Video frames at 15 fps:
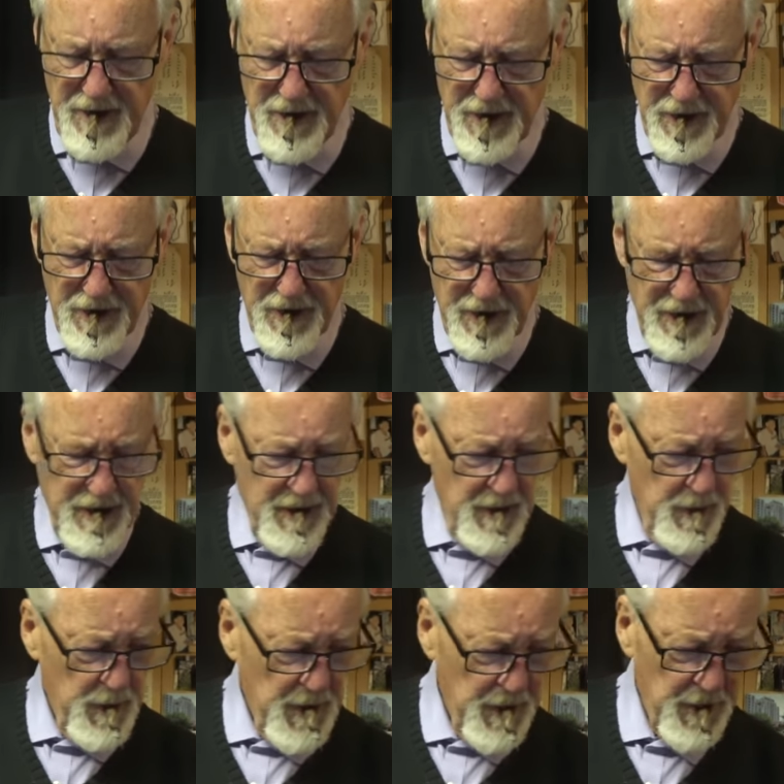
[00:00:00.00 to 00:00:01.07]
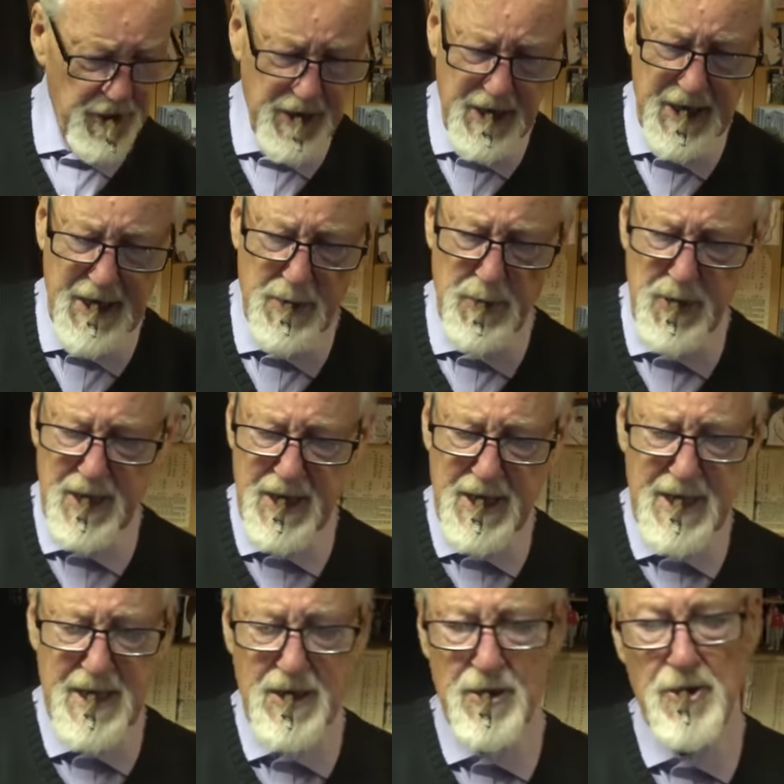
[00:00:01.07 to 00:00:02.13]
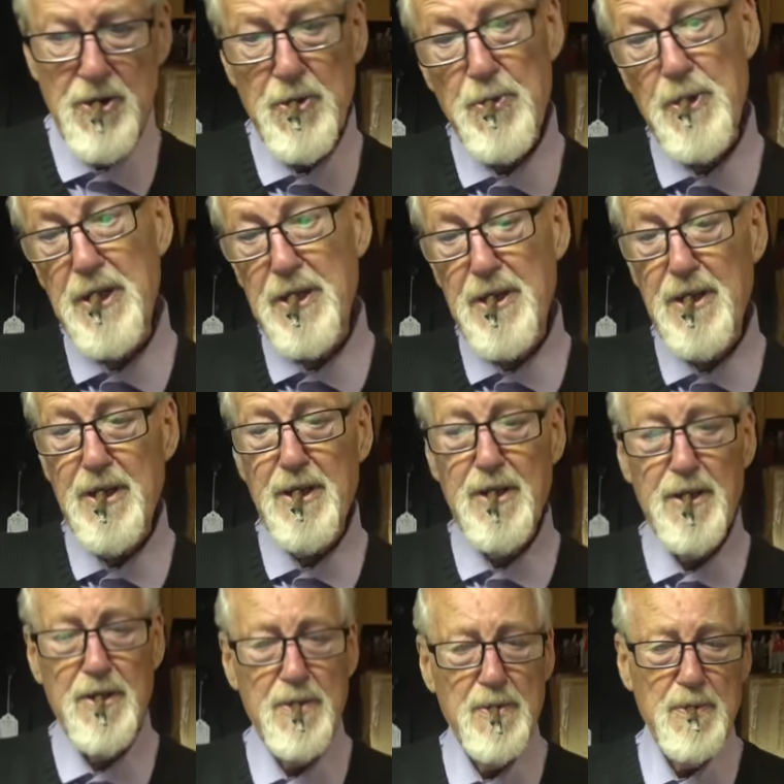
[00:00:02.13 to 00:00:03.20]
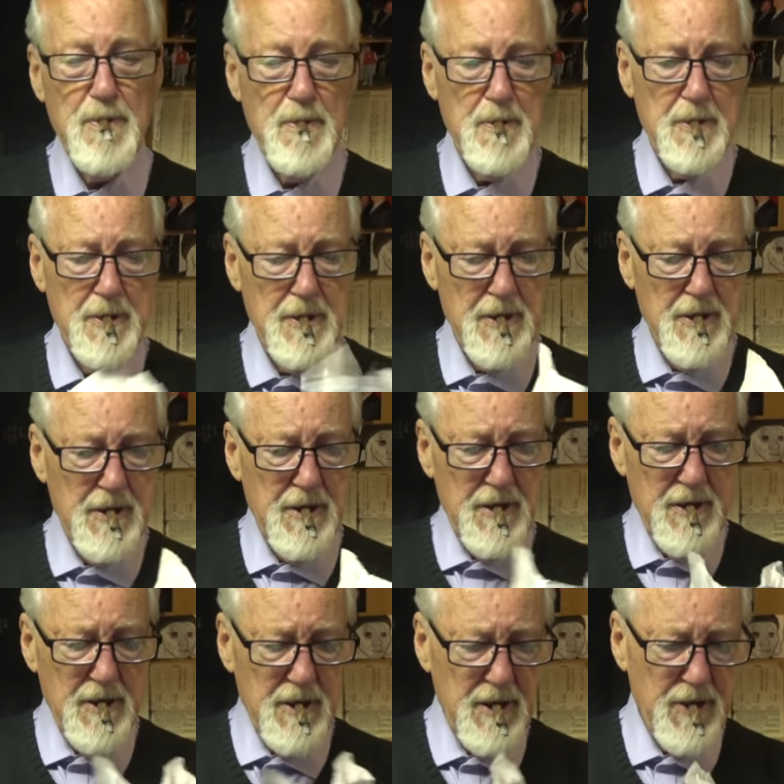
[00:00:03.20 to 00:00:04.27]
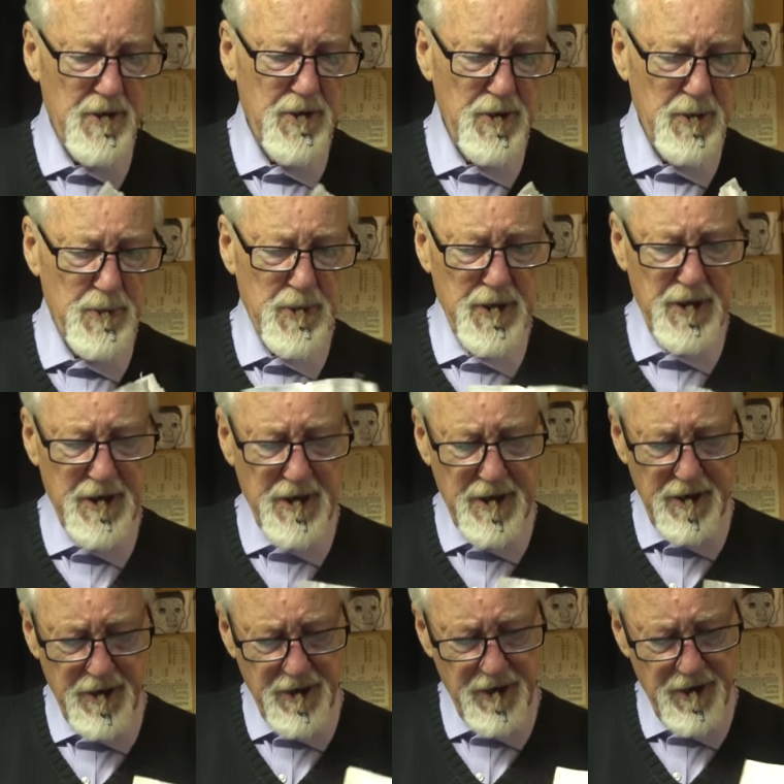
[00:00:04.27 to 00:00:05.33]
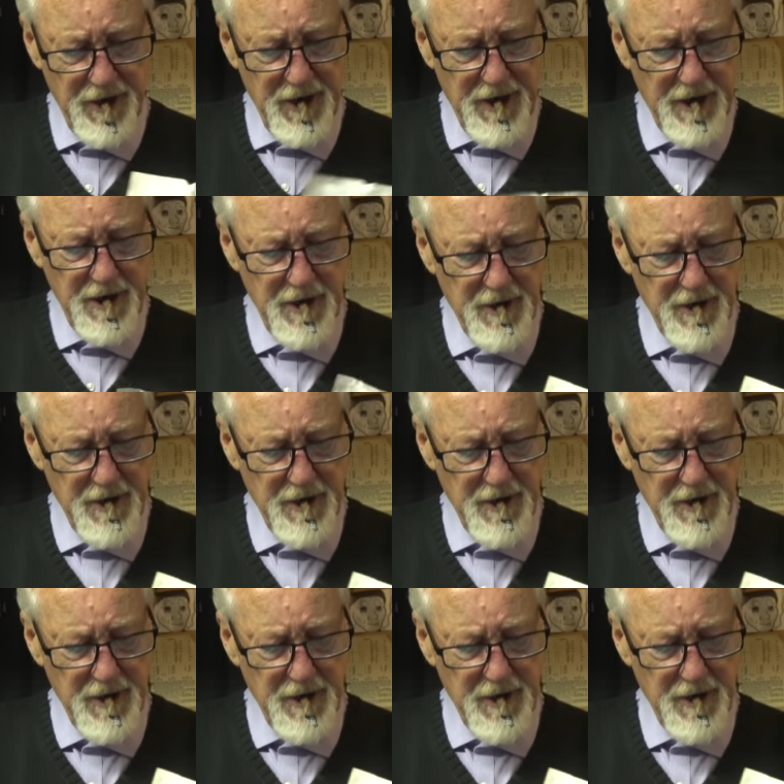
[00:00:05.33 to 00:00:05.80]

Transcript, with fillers: just uh, mostly common daggers, but uh, they're still pretty nice to see.